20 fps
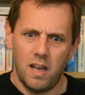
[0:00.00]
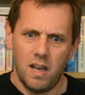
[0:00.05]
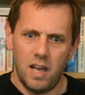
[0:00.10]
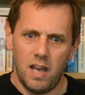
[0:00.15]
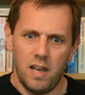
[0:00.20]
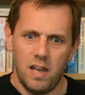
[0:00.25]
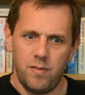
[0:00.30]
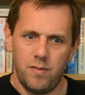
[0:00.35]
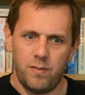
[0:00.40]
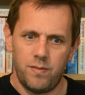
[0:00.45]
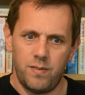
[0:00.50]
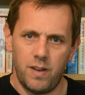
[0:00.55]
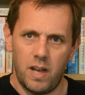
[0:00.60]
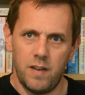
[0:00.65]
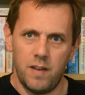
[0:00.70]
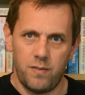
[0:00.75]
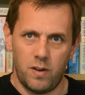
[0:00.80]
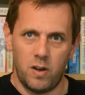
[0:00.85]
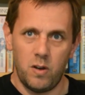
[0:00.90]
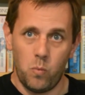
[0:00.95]
if
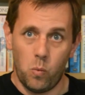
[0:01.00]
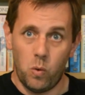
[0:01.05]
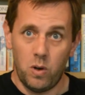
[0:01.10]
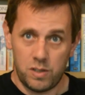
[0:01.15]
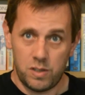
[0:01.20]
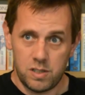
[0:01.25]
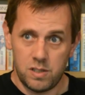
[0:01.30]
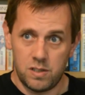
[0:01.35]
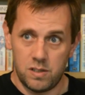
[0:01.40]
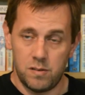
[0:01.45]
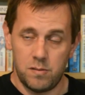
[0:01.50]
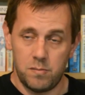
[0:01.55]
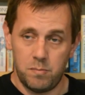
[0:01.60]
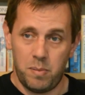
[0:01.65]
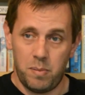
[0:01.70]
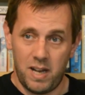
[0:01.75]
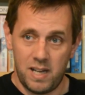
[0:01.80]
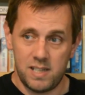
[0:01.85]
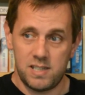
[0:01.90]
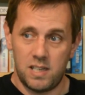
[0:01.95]
I wasn't
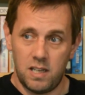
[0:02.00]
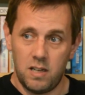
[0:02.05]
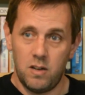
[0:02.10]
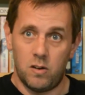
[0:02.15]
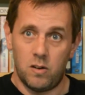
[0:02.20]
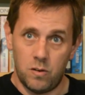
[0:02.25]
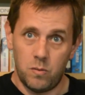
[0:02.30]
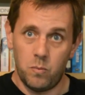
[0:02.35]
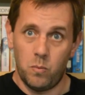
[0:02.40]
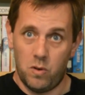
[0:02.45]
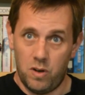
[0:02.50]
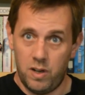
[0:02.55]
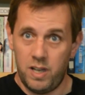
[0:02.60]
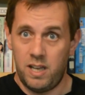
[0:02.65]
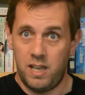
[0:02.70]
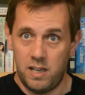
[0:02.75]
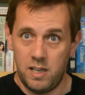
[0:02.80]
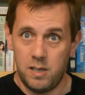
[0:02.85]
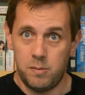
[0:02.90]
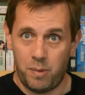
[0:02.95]
passing on what
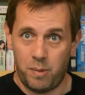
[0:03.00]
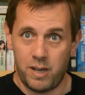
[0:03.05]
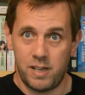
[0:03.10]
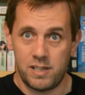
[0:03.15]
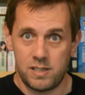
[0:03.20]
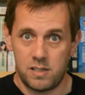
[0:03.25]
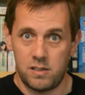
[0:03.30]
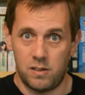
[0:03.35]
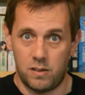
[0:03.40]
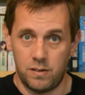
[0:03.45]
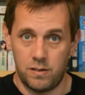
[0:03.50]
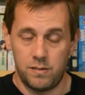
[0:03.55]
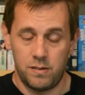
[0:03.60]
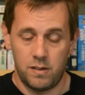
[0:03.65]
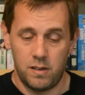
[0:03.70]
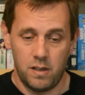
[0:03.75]
he'd passed on.